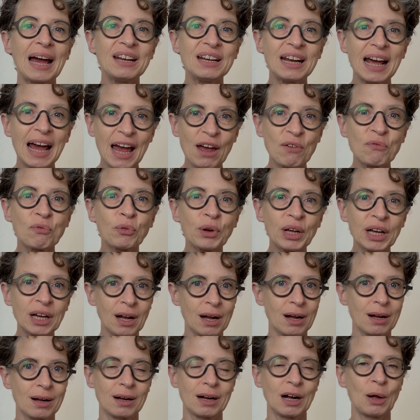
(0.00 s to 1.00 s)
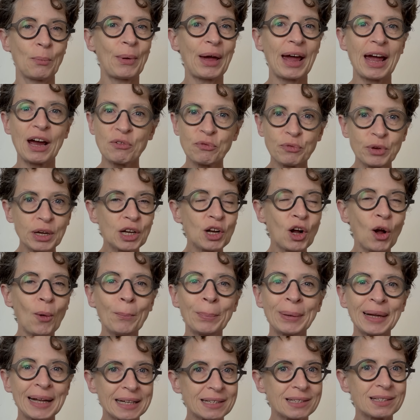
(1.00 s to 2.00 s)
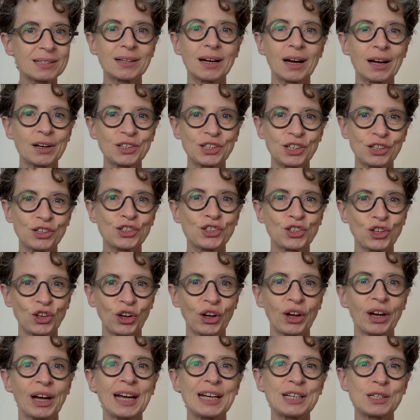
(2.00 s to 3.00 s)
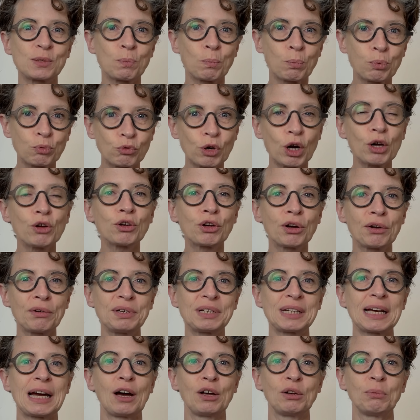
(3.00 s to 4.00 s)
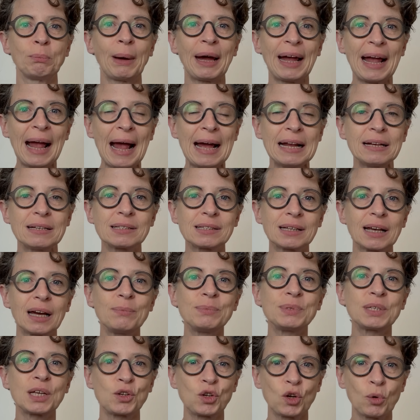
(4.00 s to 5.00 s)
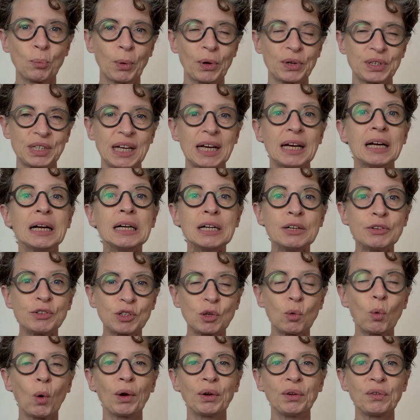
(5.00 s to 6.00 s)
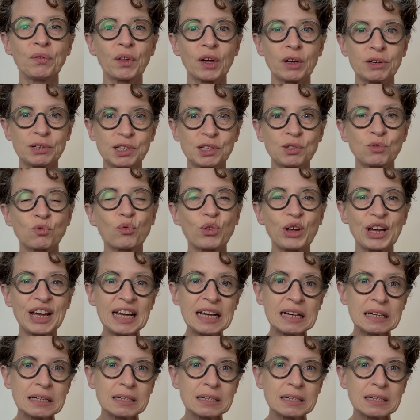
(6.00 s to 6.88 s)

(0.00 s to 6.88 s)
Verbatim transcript: And every carb, every complex starch and sugar is broken down by enzymes in your body to one of those three